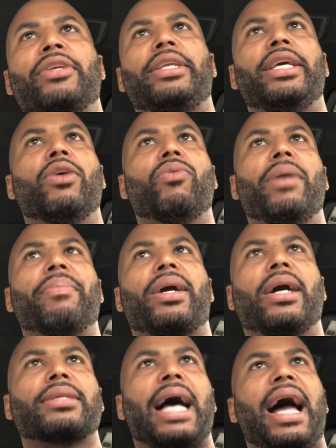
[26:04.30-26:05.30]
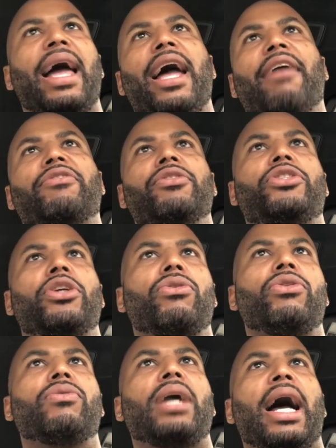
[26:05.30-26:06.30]
to deal with because I have to show
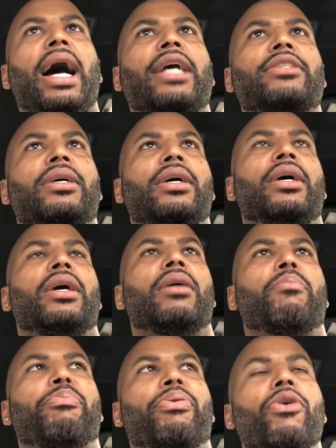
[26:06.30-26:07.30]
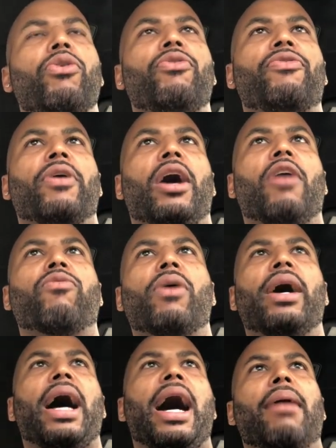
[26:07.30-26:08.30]
you guys proof of
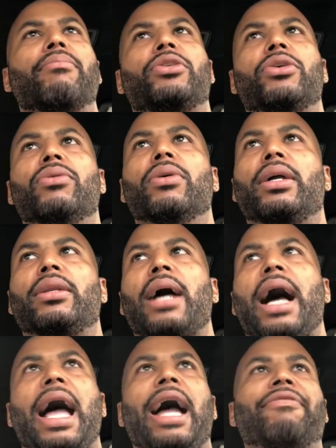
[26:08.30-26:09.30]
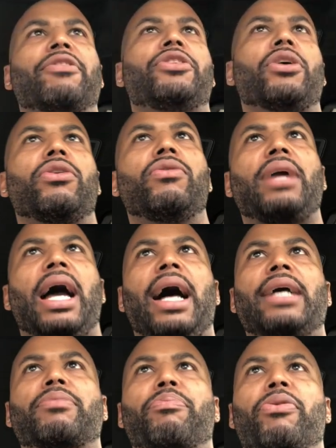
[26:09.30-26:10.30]
what I'm doing. I have to show you guys